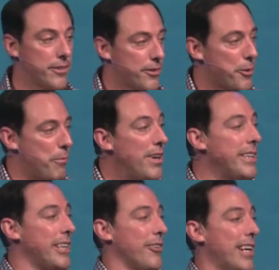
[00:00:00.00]
There's a little
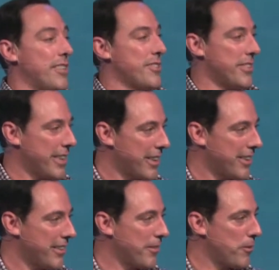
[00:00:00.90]
monkey wrench
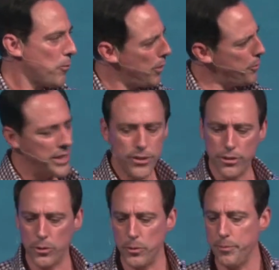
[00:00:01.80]
there. What do we
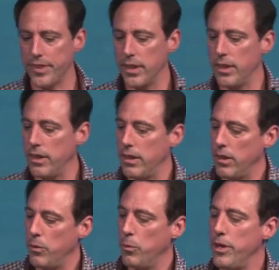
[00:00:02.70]
do?
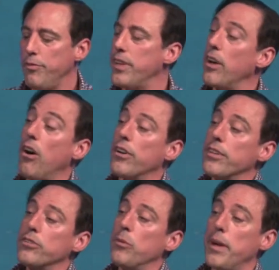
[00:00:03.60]
What if they
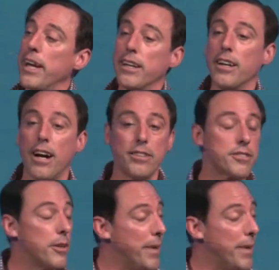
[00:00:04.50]
aren't obeying God's